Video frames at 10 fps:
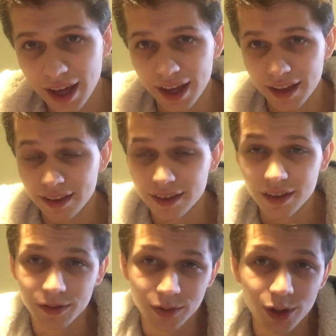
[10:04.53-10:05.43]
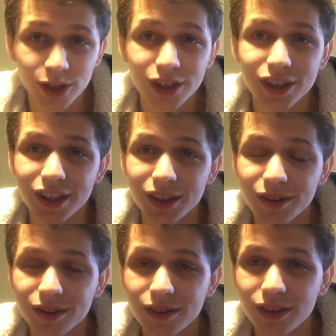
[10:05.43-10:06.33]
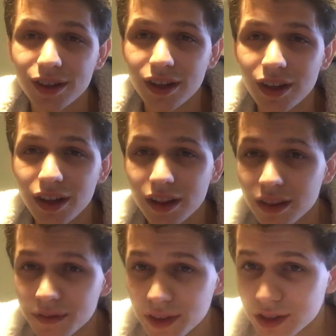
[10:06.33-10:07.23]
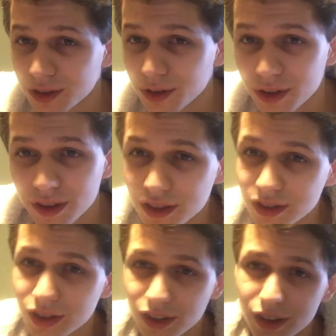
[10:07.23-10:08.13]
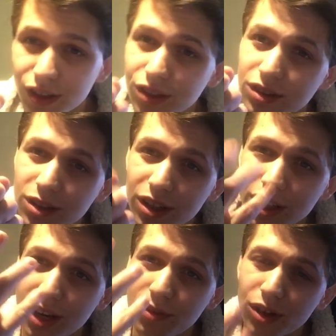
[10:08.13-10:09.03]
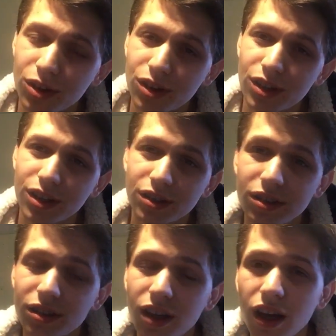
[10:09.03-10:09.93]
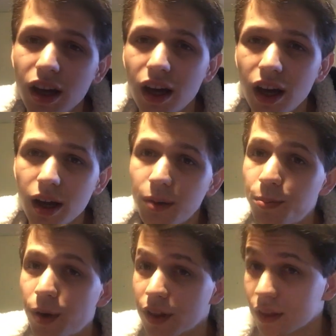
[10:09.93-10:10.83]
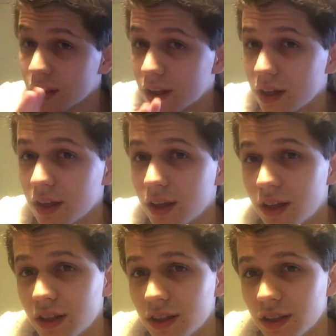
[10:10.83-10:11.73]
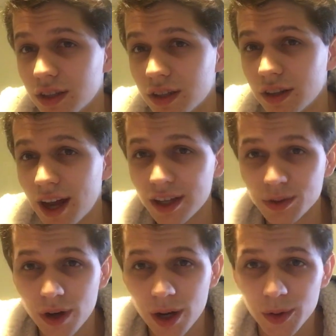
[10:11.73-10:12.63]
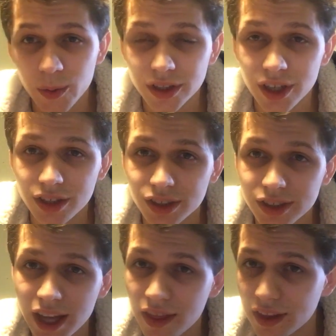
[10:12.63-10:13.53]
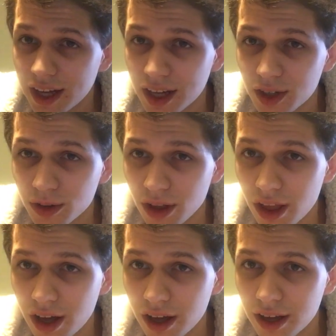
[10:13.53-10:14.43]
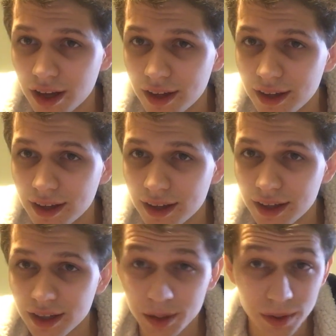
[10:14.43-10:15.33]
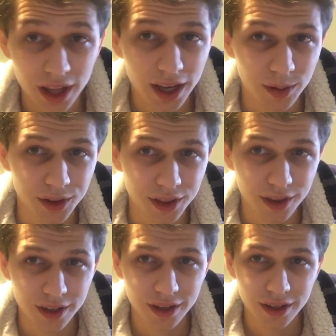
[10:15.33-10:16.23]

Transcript: And unfortunately, the physical things are the things that govern all things. But that is why we must understand the natural law and comply with it.